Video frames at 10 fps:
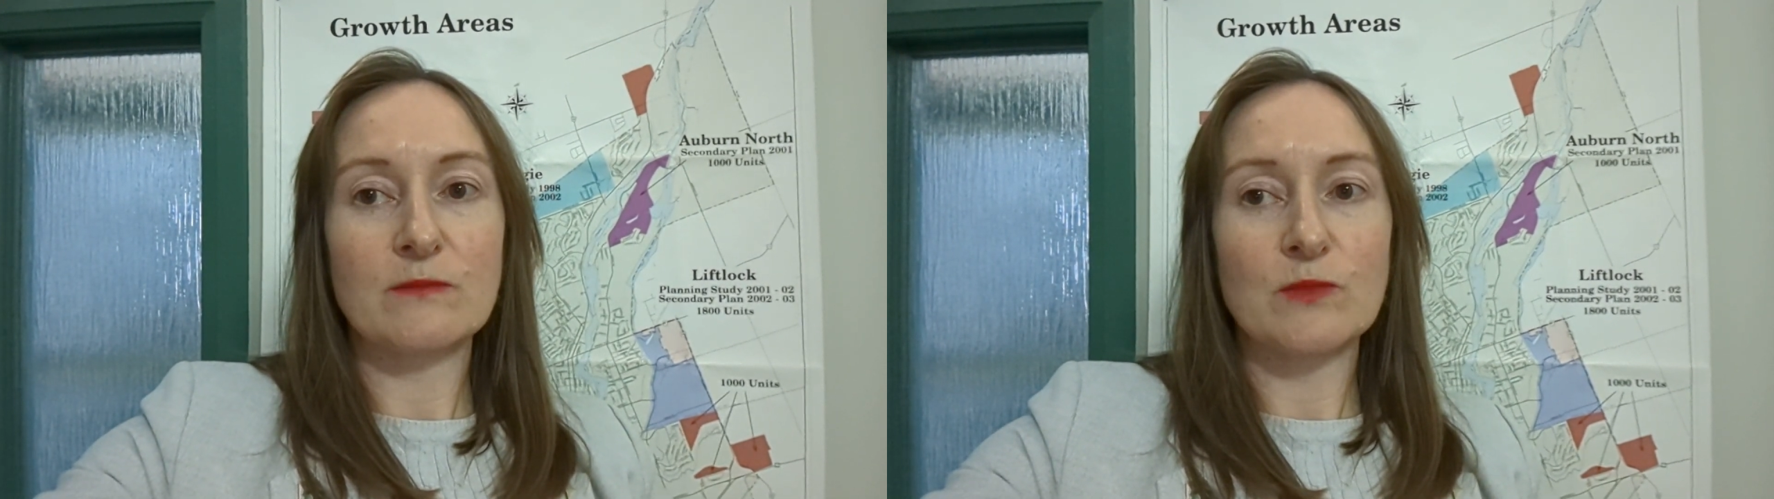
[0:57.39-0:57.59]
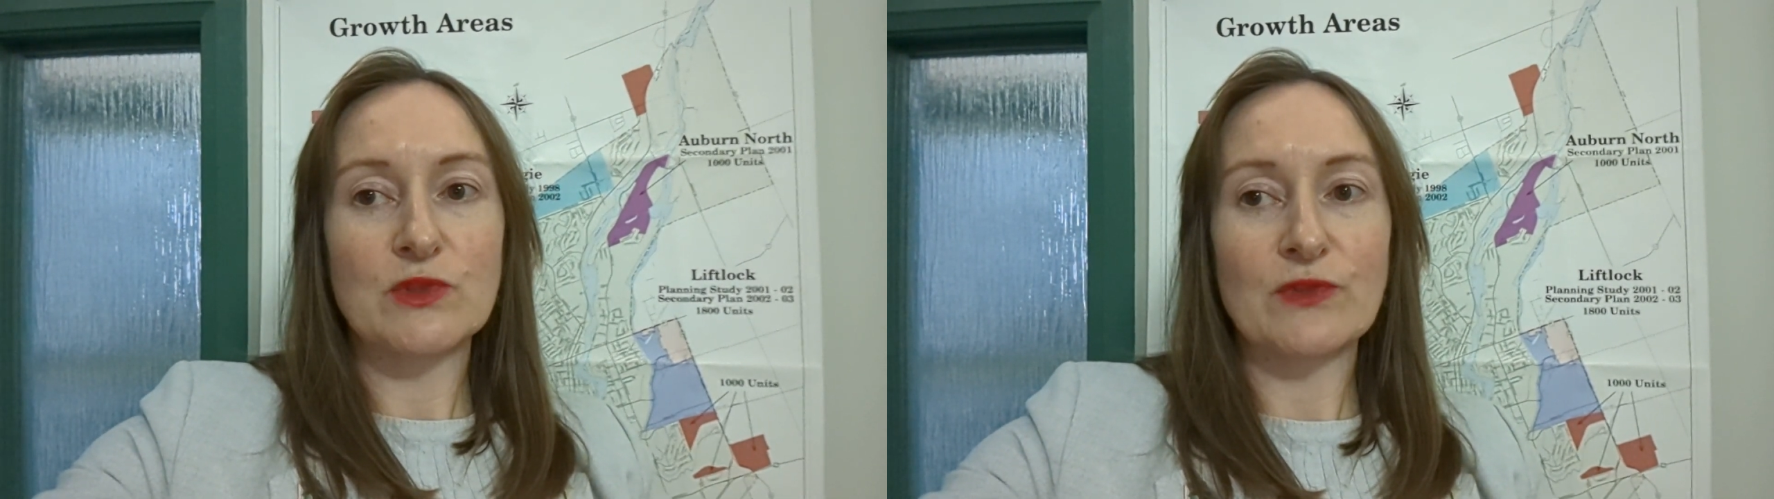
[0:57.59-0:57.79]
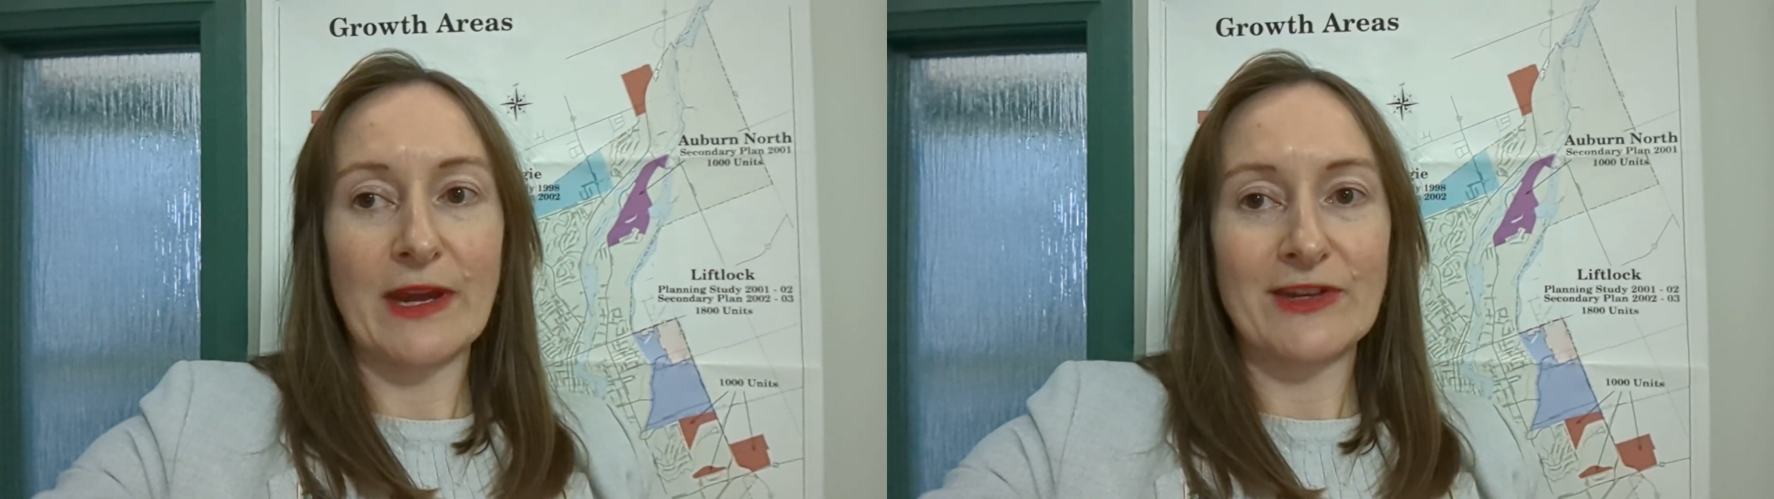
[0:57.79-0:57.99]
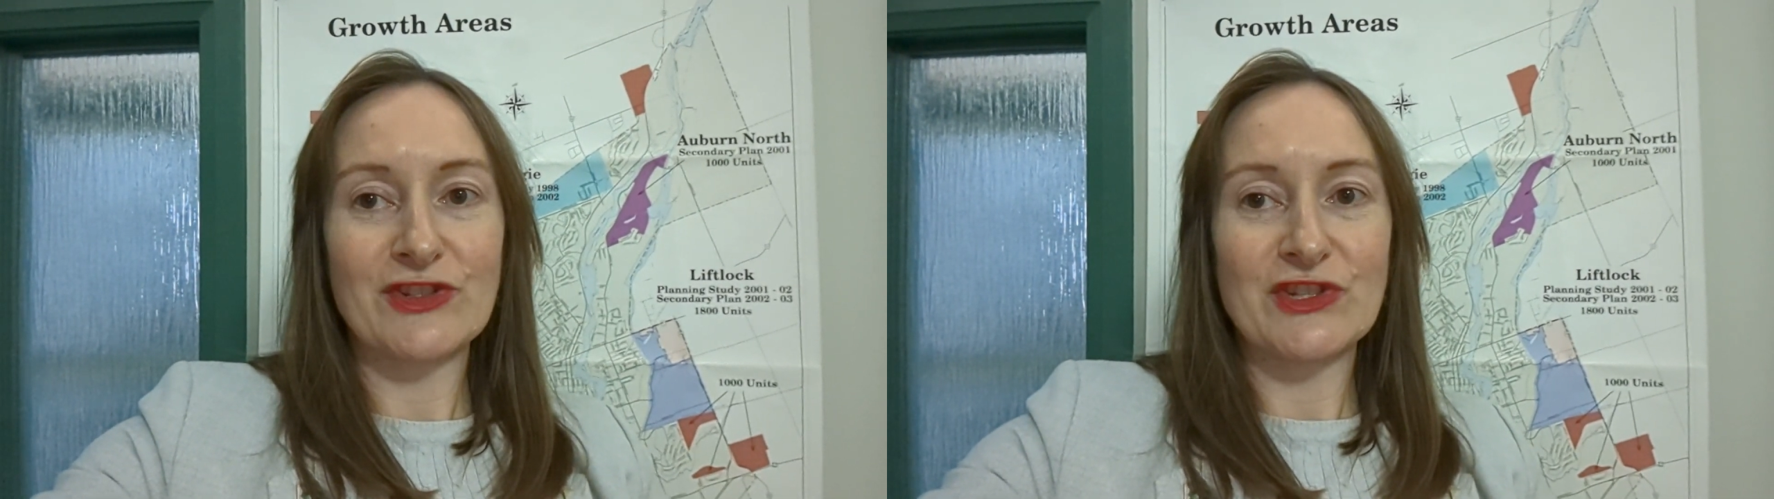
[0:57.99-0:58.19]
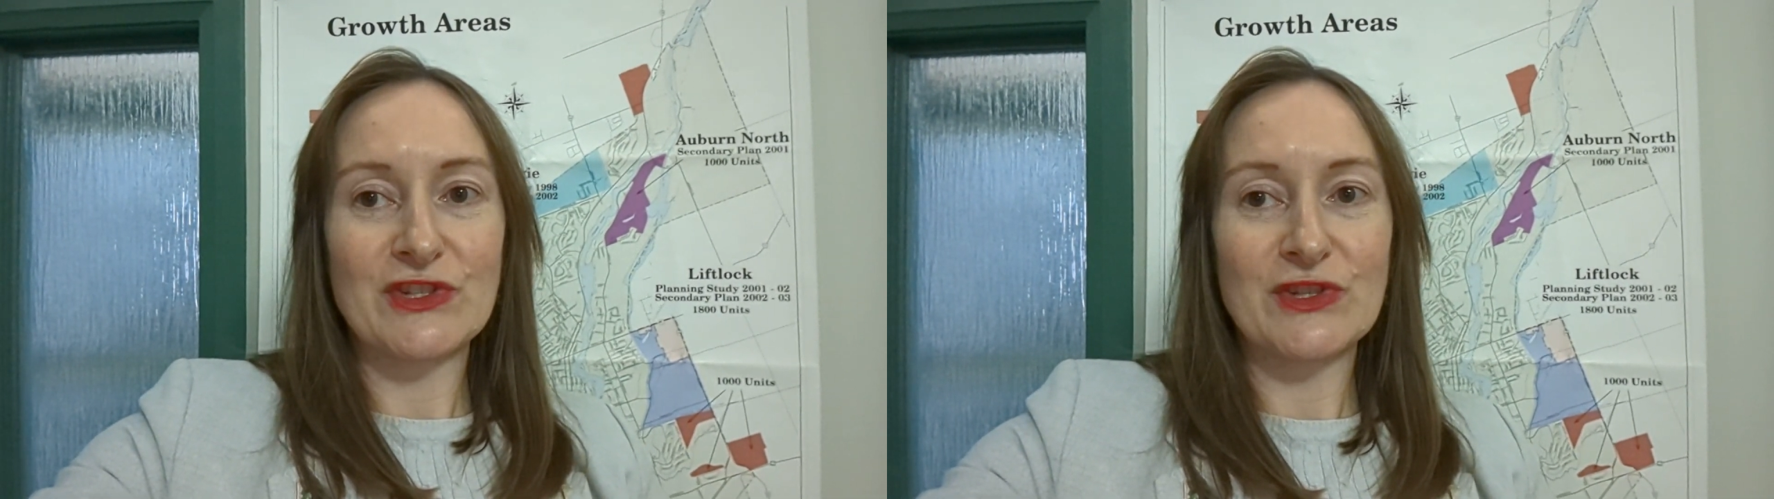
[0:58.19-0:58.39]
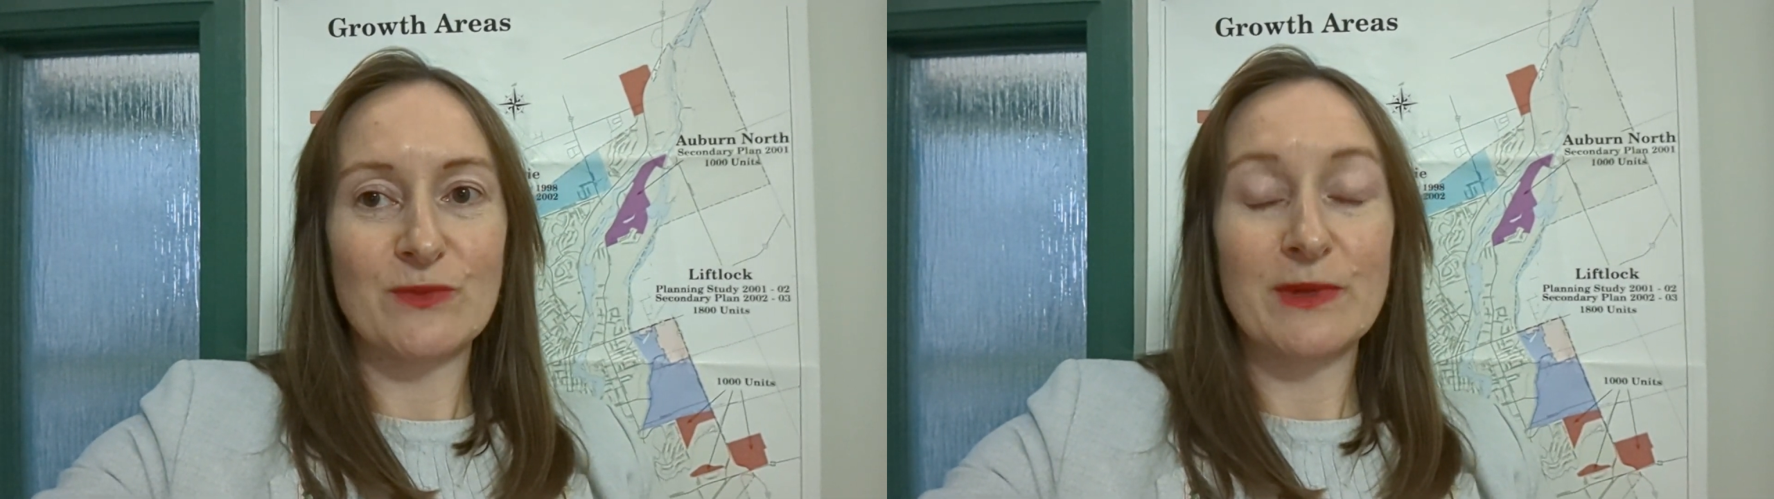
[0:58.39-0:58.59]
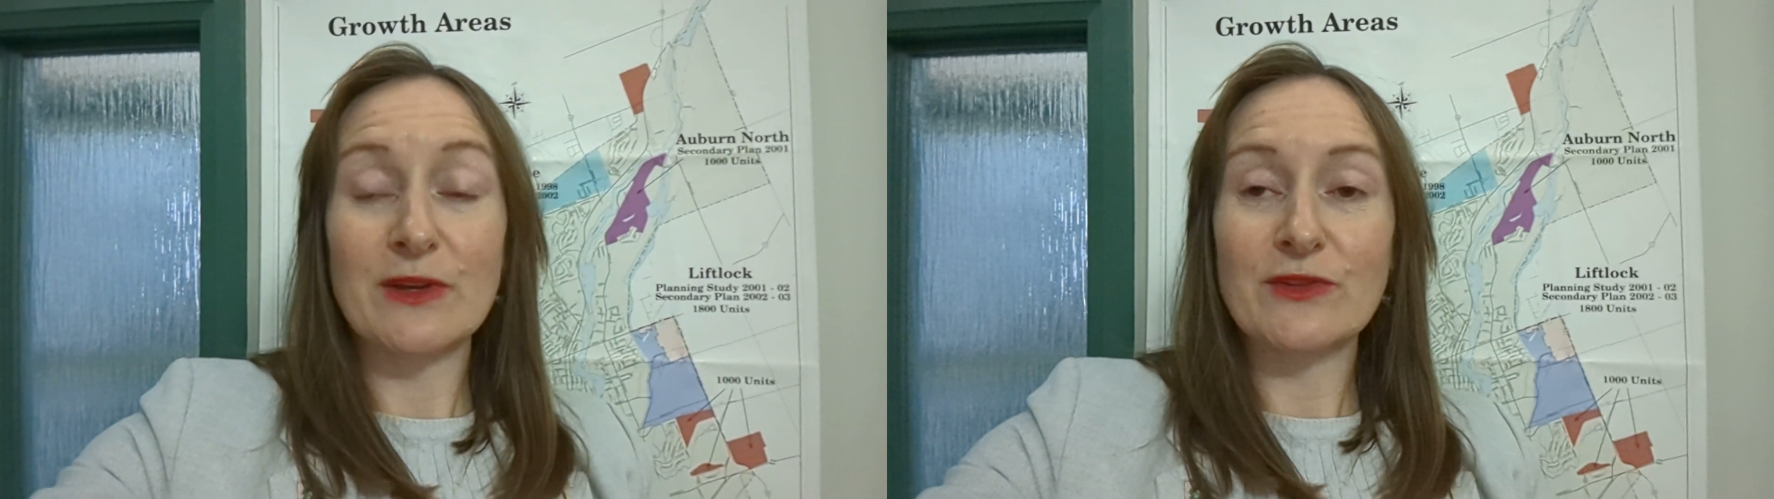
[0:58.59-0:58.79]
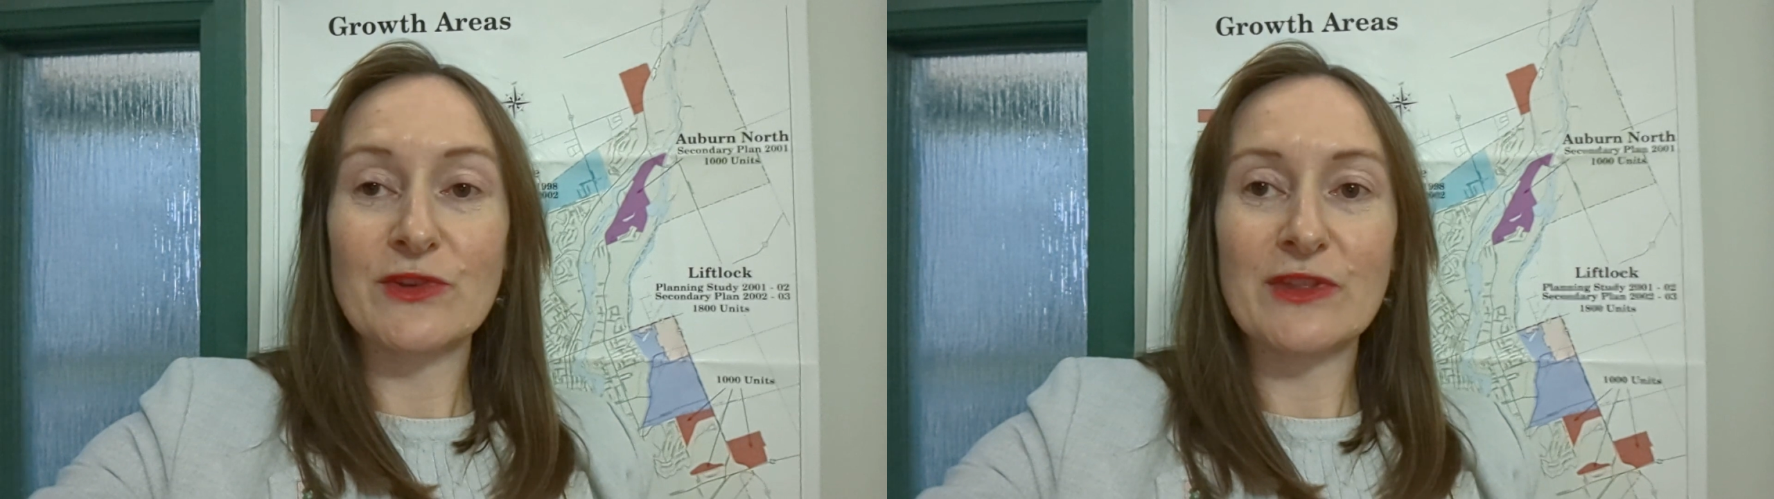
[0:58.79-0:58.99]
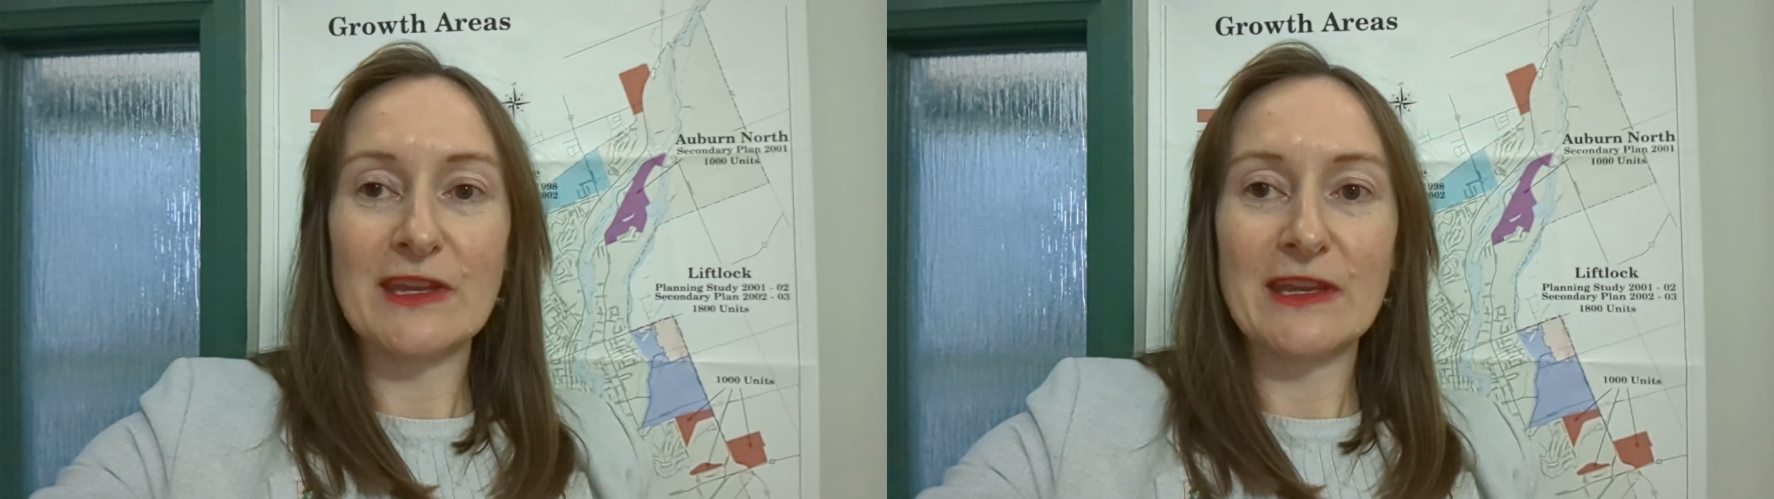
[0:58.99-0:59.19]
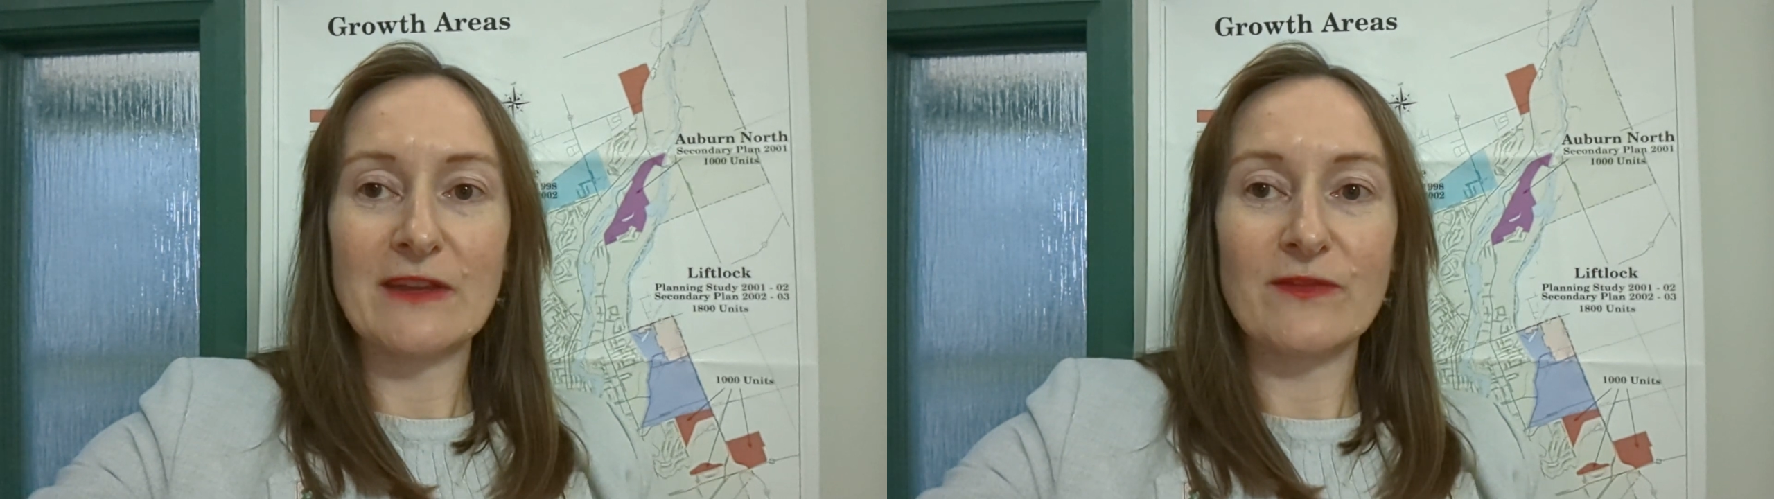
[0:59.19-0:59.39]
strategy to build
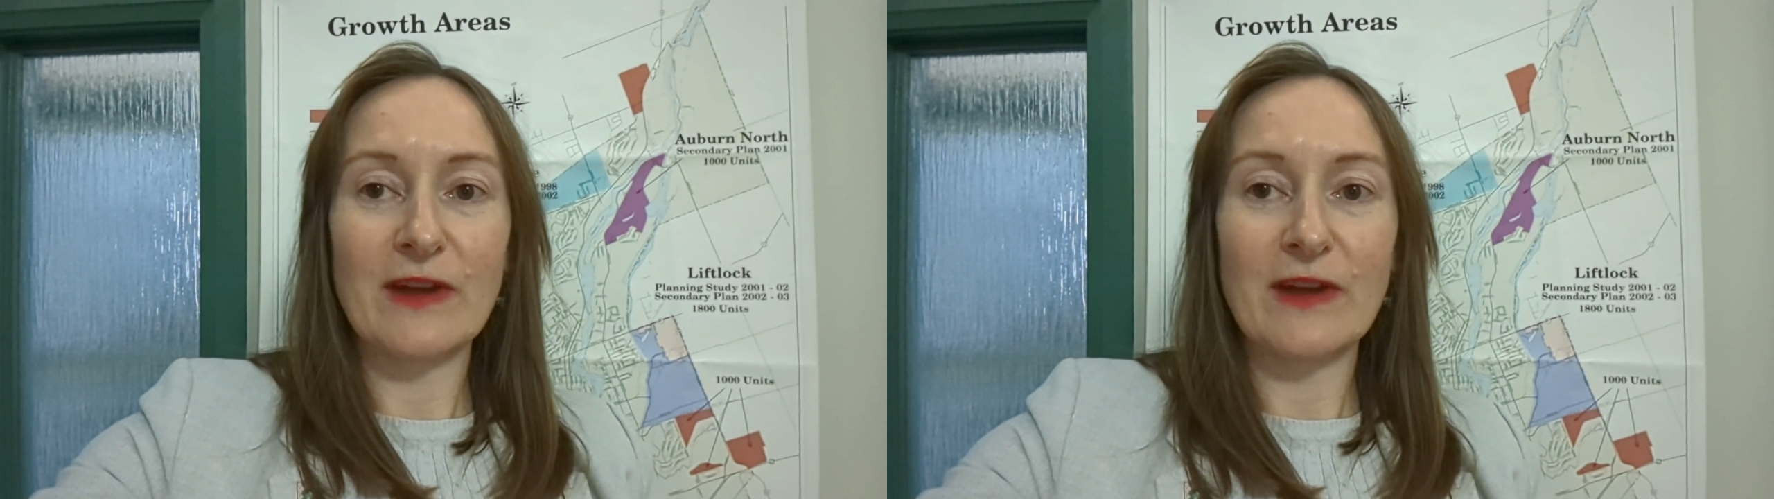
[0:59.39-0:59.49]
the